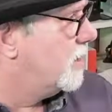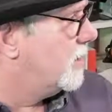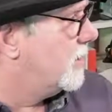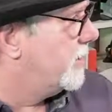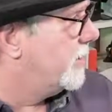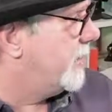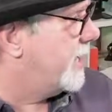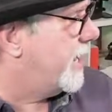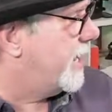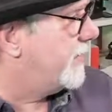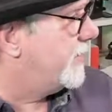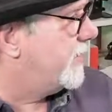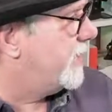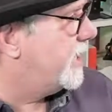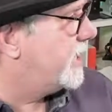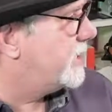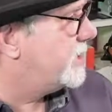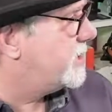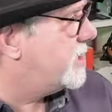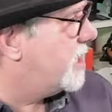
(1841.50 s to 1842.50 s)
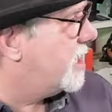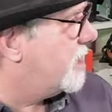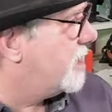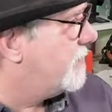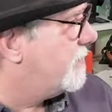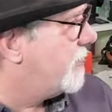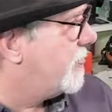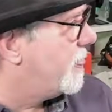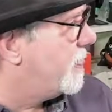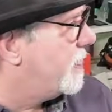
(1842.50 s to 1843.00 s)
Yeah,
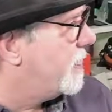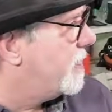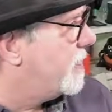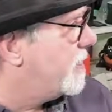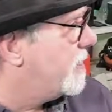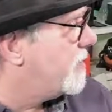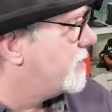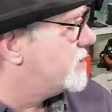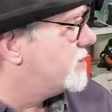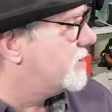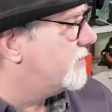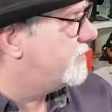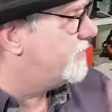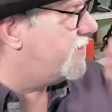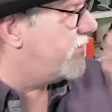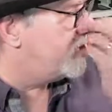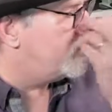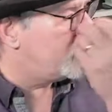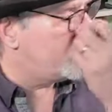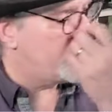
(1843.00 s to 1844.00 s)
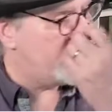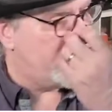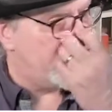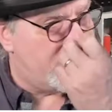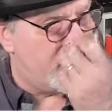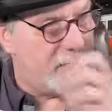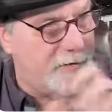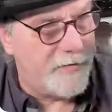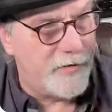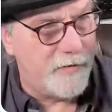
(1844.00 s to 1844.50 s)
there's some features
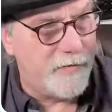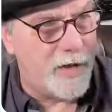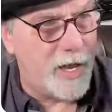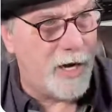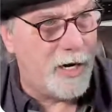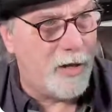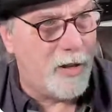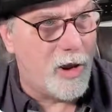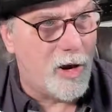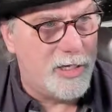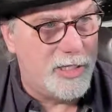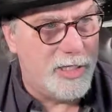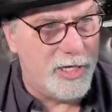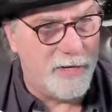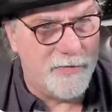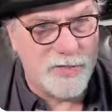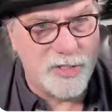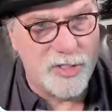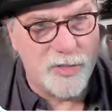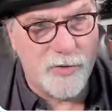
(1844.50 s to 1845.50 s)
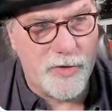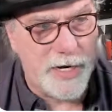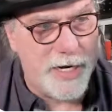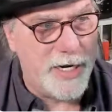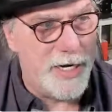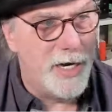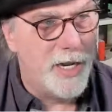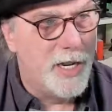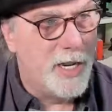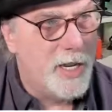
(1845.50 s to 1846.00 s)
here if you've got a large enough
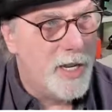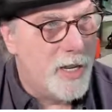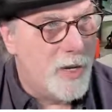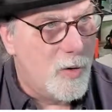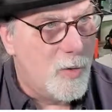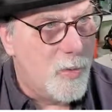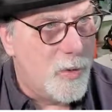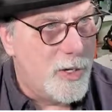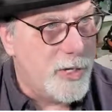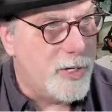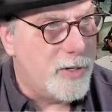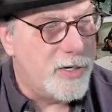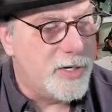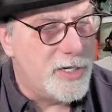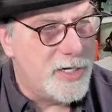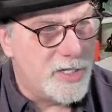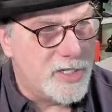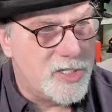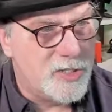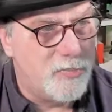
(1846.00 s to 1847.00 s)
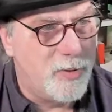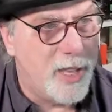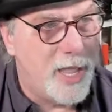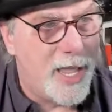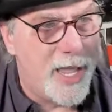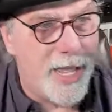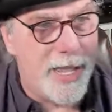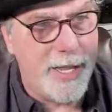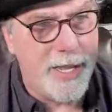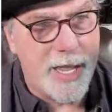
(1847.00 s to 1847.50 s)
screen where you can
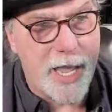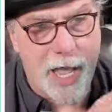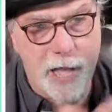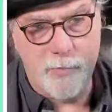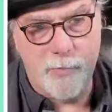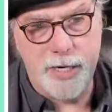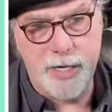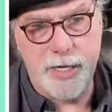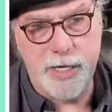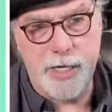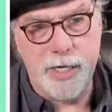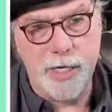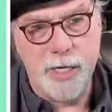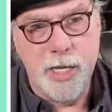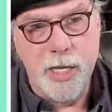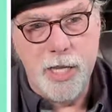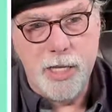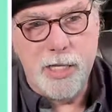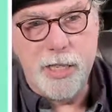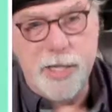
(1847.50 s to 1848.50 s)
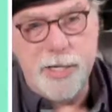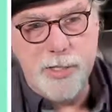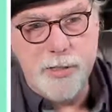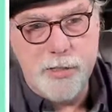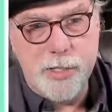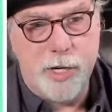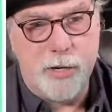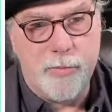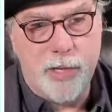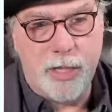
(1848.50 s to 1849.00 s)
display how many. Glenn, you're
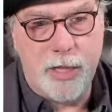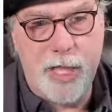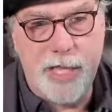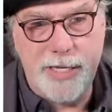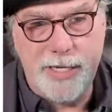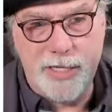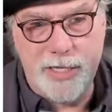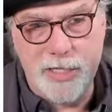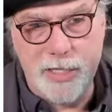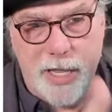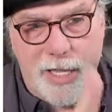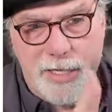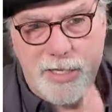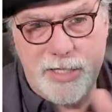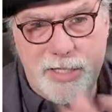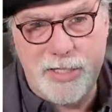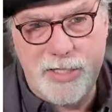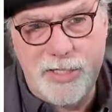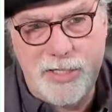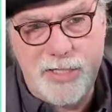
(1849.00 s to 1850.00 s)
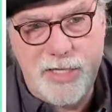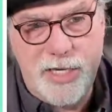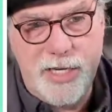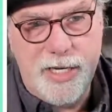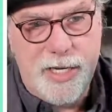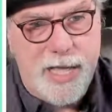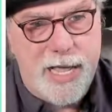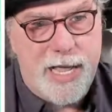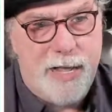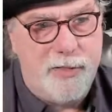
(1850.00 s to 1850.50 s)
talking about like
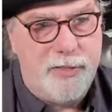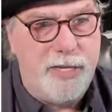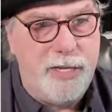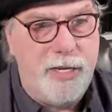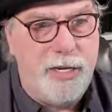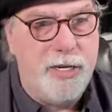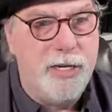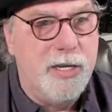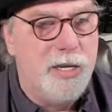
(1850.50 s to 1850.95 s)
seeing how the